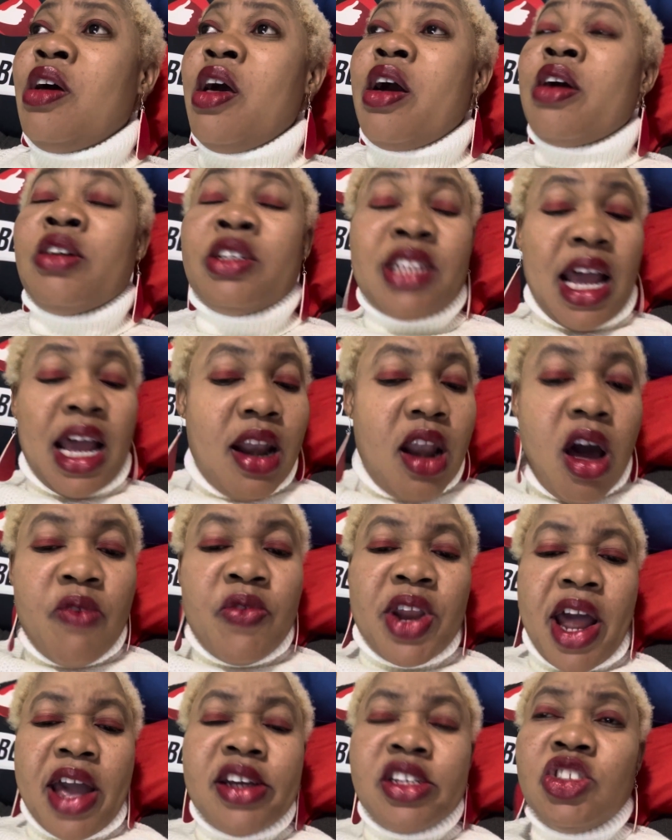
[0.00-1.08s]
Because I love
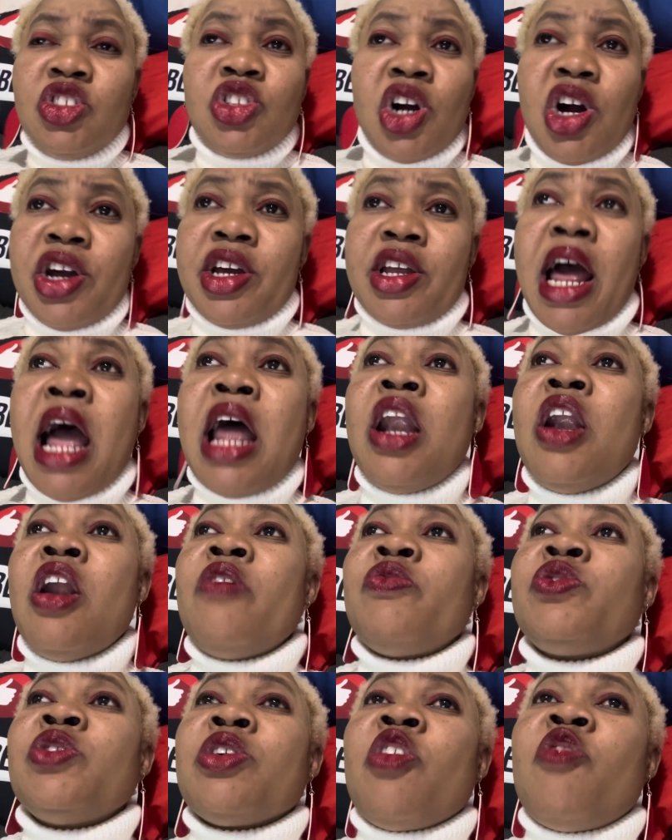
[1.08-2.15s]
it. I enjoy it. I
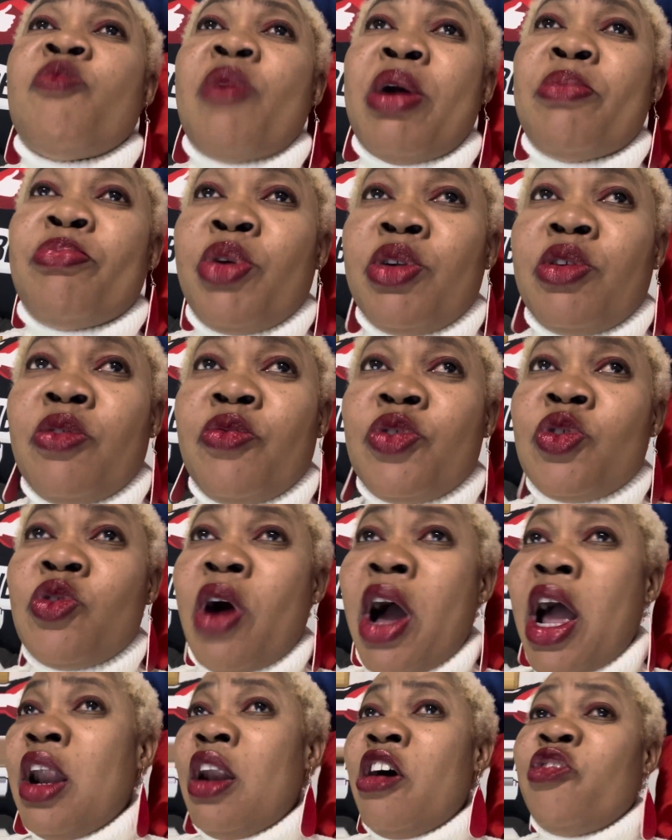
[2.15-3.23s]
love to give my point of view.
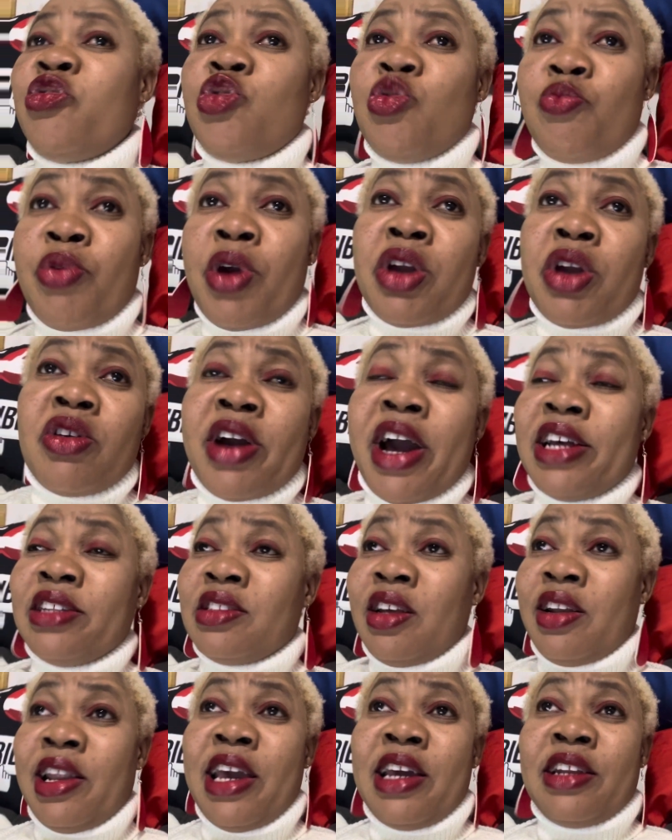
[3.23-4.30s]
I love to bring you guys
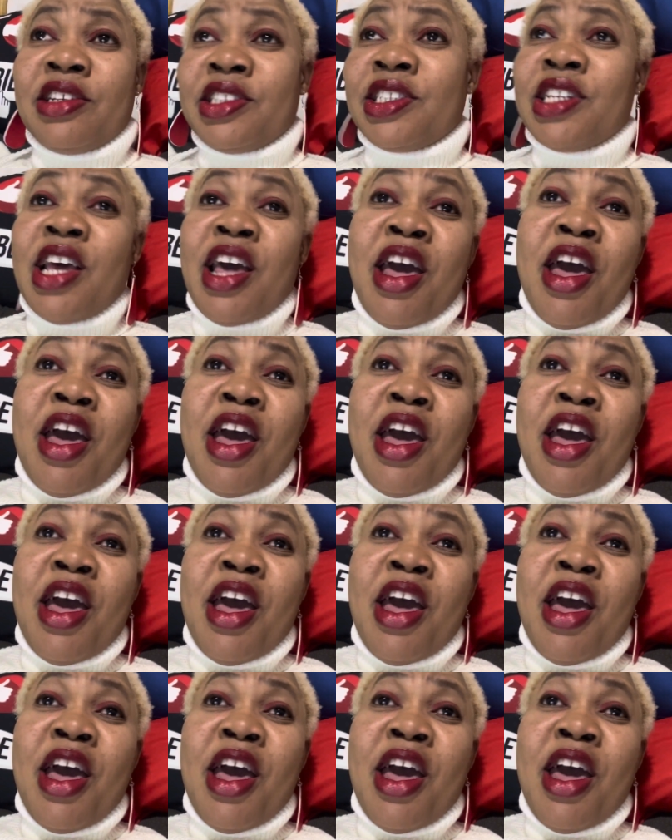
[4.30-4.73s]
the latest.